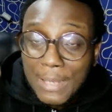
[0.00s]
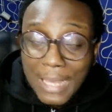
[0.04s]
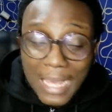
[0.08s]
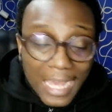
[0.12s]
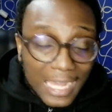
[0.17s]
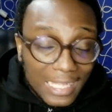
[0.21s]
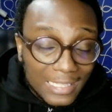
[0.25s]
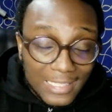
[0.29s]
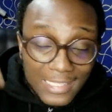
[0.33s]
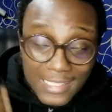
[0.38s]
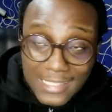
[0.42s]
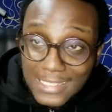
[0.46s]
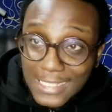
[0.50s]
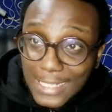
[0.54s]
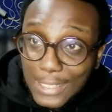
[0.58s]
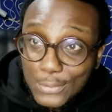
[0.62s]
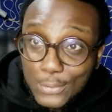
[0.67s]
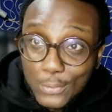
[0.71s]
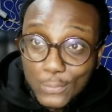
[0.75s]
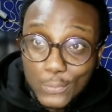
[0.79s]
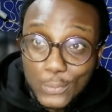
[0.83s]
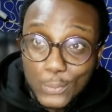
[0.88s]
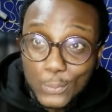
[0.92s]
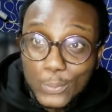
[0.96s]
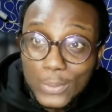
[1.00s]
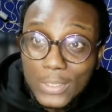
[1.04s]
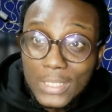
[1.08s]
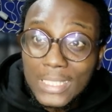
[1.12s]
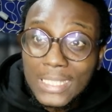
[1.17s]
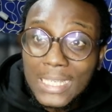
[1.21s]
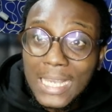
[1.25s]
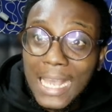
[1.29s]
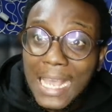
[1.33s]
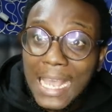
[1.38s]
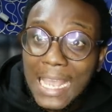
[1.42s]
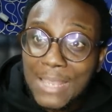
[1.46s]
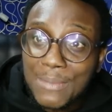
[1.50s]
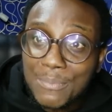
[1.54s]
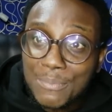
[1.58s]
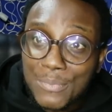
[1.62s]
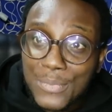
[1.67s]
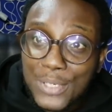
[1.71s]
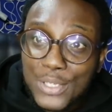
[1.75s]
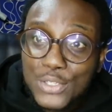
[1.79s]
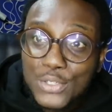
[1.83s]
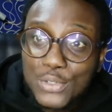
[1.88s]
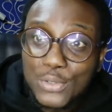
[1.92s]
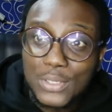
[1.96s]
at the start of the week, I
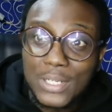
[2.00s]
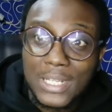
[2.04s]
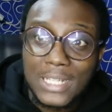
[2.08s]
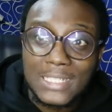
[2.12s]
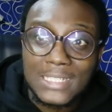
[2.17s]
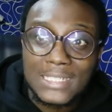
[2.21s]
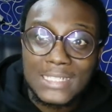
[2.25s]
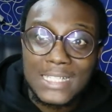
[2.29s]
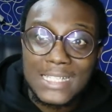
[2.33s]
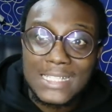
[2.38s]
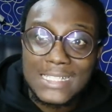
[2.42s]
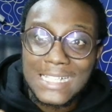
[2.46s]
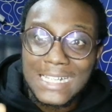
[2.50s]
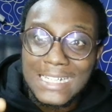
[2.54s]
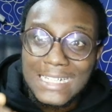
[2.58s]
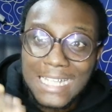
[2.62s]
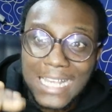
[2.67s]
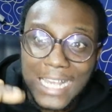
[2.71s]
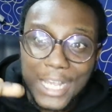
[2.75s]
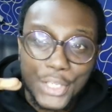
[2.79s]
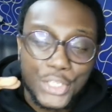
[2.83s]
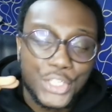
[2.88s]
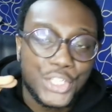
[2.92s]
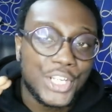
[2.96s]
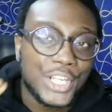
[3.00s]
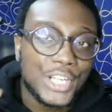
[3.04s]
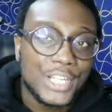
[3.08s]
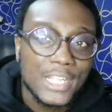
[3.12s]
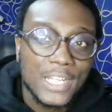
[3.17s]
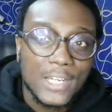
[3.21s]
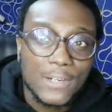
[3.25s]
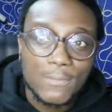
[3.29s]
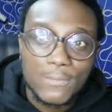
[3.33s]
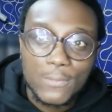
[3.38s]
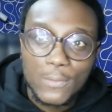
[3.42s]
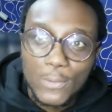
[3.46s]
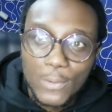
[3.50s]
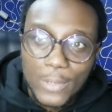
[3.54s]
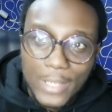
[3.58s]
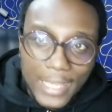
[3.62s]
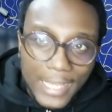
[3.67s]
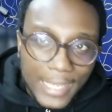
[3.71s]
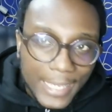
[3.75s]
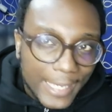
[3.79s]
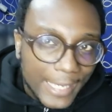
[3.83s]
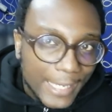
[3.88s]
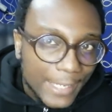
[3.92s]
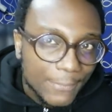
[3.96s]
make sure that there's an agenda for
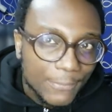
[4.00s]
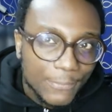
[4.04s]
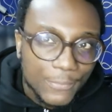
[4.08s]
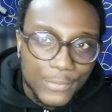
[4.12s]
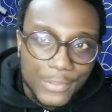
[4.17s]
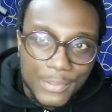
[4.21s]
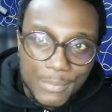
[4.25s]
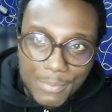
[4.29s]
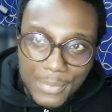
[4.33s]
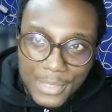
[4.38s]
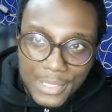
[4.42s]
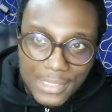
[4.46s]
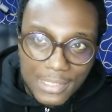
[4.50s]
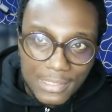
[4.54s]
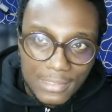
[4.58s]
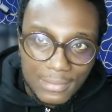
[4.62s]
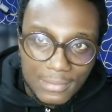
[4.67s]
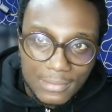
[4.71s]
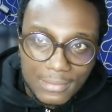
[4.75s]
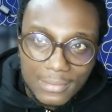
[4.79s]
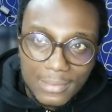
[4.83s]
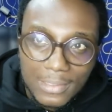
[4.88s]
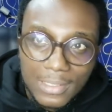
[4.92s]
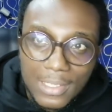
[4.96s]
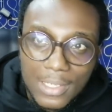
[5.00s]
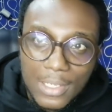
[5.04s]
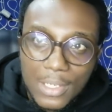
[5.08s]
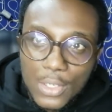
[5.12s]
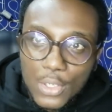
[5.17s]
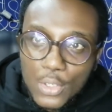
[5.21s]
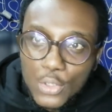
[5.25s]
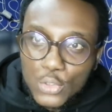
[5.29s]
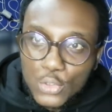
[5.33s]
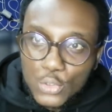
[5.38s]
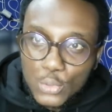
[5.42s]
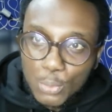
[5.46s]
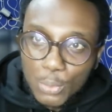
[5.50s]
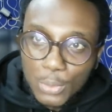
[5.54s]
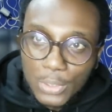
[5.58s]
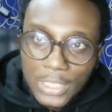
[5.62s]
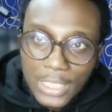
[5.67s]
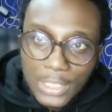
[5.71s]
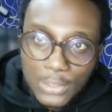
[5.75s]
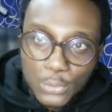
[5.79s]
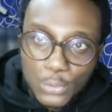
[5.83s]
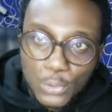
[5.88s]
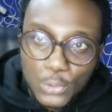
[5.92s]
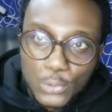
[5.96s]
every meeting. So what
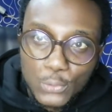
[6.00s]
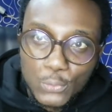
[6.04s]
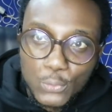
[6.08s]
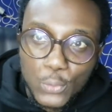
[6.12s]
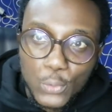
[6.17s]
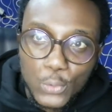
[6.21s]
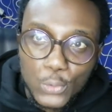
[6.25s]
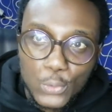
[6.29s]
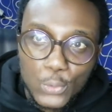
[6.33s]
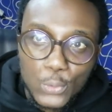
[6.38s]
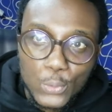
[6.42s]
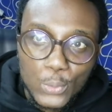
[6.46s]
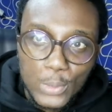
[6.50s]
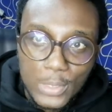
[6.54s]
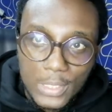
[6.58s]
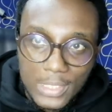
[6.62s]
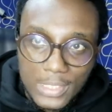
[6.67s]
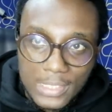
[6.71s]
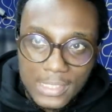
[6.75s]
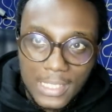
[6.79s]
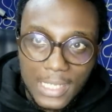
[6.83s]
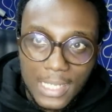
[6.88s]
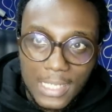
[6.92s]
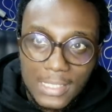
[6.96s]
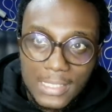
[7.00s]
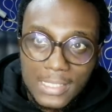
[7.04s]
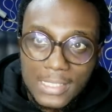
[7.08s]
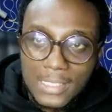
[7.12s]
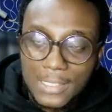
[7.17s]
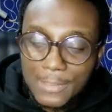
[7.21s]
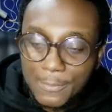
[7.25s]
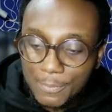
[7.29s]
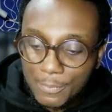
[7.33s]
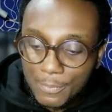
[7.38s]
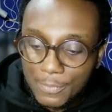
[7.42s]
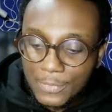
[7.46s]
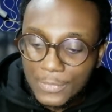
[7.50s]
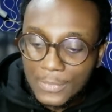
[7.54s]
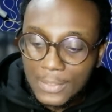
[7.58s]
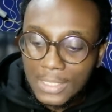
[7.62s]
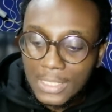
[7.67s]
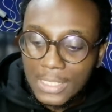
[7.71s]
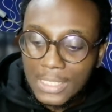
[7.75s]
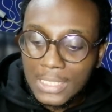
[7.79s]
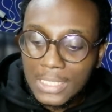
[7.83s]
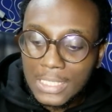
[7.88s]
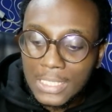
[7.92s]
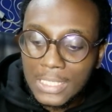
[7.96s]
that does for you is that
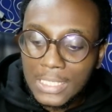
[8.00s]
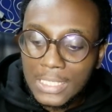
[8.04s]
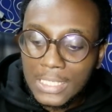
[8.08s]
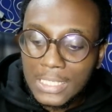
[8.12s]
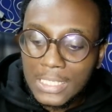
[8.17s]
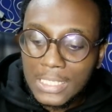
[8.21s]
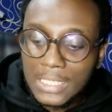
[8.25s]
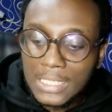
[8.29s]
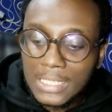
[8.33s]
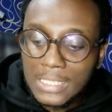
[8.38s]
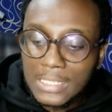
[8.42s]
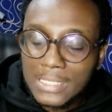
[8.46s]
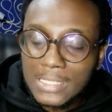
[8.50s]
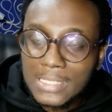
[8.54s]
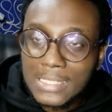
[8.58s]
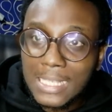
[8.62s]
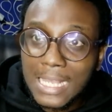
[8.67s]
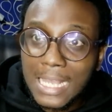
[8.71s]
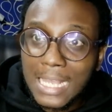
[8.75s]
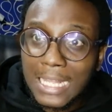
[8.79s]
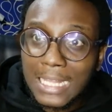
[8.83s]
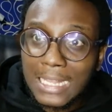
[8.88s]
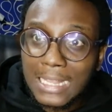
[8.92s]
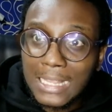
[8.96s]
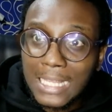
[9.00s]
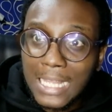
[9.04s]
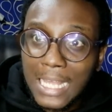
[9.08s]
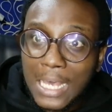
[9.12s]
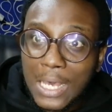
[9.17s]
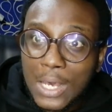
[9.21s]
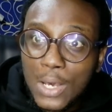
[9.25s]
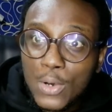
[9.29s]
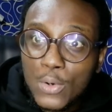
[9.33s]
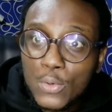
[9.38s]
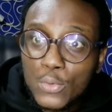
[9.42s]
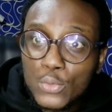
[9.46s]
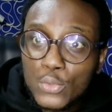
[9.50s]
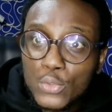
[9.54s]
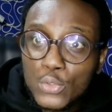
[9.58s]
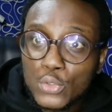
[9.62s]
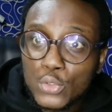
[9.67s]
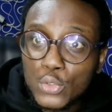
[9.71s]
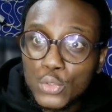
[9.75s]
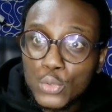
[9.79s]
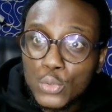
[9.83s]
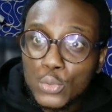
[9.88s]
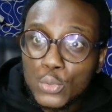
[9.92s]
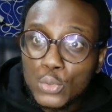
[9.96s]
it allows
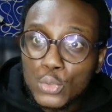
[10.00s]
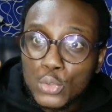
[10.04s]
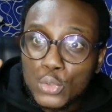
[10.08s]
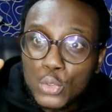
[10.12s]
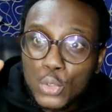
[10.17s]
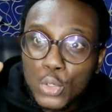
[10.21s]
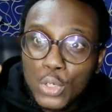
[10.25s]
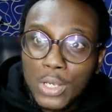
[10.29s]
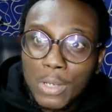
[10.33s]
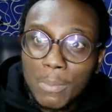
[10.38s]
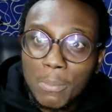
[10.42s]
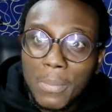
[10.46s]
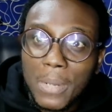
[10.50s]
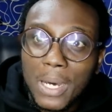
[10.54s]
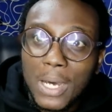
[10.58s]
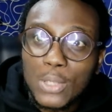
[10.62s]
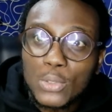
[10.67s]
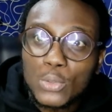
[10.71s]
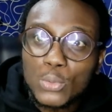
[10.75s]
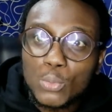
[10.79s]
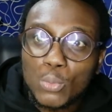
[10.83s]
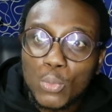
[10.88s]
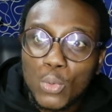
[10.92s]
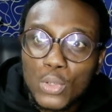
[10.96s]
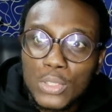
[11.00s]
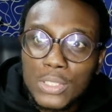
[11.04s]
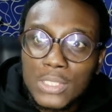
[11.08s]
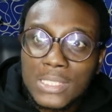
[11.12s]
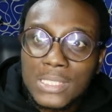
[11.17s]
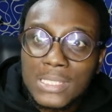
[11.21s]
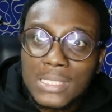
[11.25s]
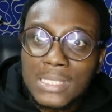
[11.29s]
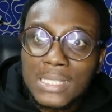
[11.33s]
you to talk about what